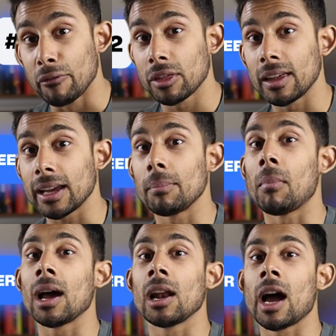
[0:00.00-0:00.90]
everything in
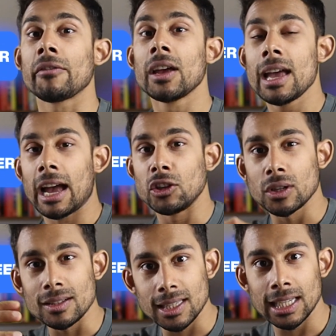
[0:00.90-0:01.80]
my life and you
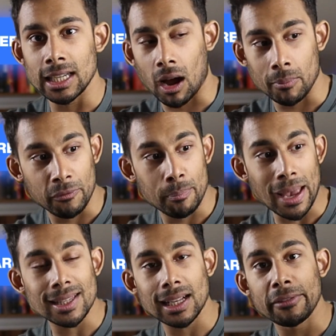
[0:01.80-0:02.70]
can see I'm
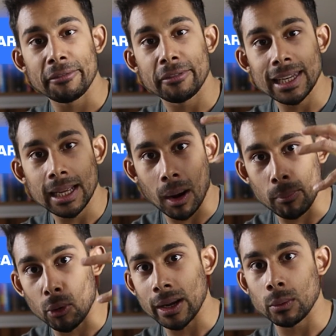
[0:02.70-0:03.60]
basically feeding
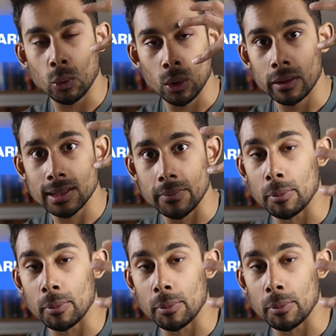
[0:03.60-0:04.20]
my brain with all this